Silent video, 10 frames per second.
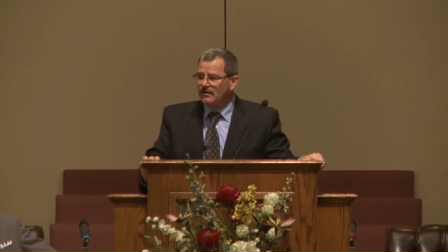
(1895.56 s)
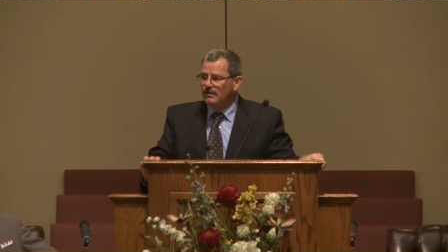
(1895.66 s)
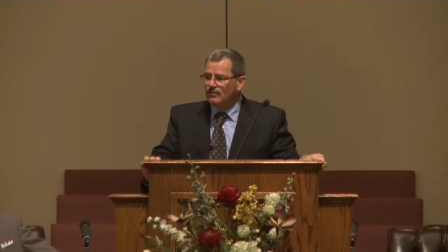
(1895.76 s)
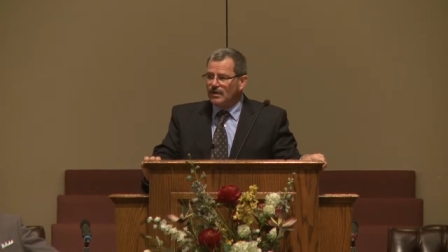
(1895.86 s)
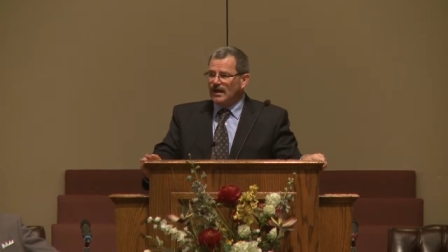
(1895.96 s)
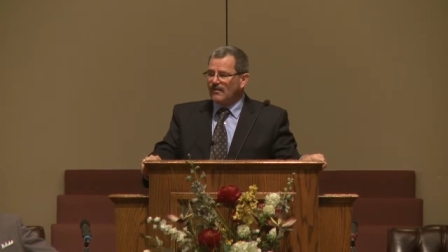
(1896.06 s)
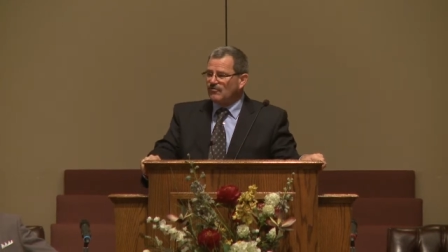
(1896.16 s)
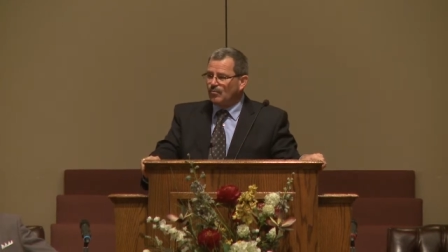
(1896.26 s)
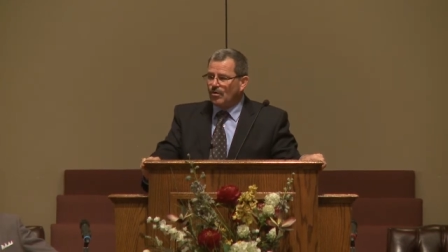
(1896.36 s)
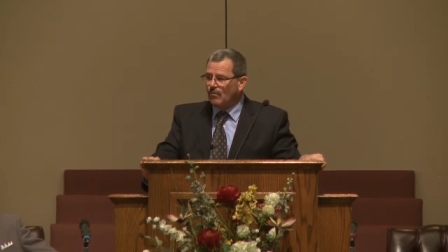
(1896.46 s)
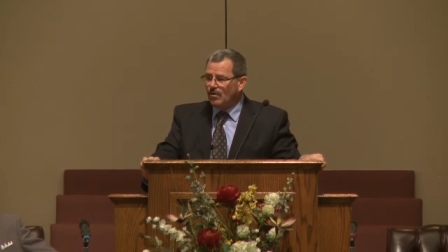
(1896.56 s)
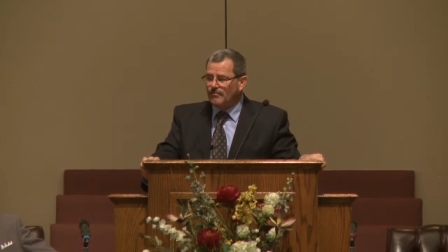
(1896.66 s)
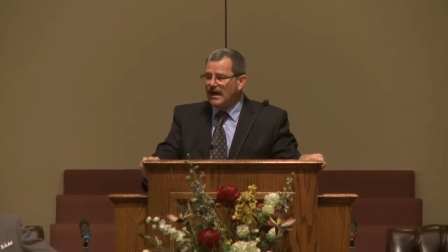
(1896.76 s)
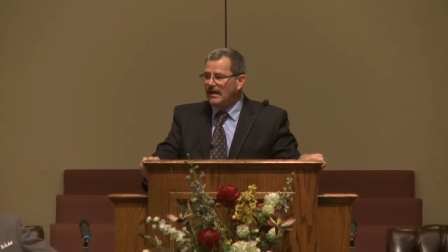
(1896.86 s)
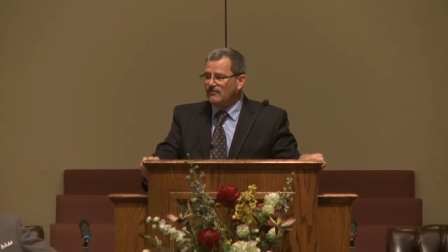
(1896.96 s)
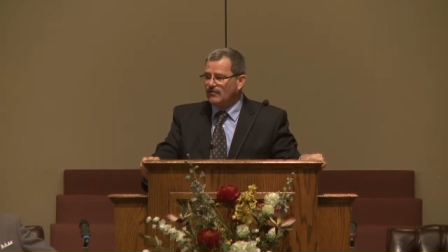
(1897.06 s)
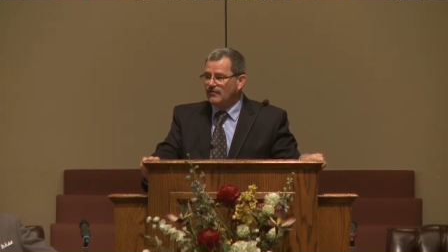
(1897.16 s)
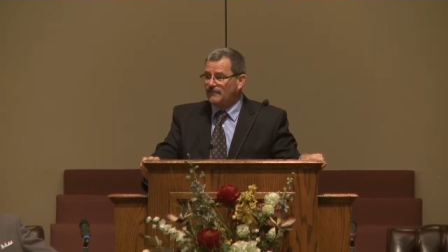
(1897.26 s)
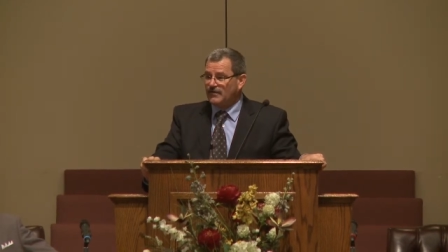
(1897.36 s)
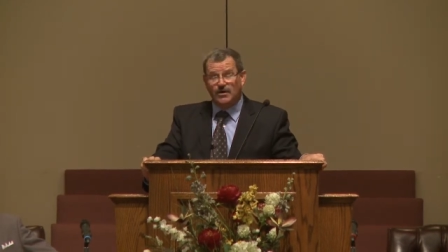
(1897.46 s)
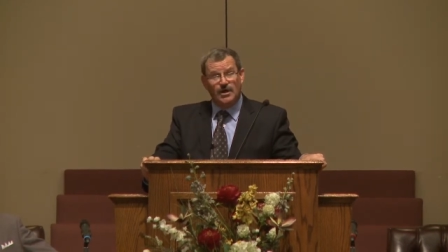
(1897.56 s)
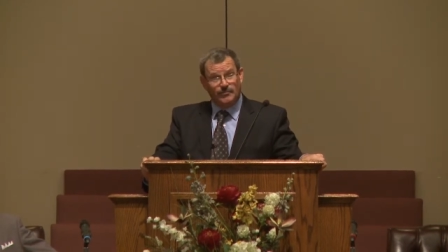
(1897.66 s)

We've got to have some more warm bodies on the field.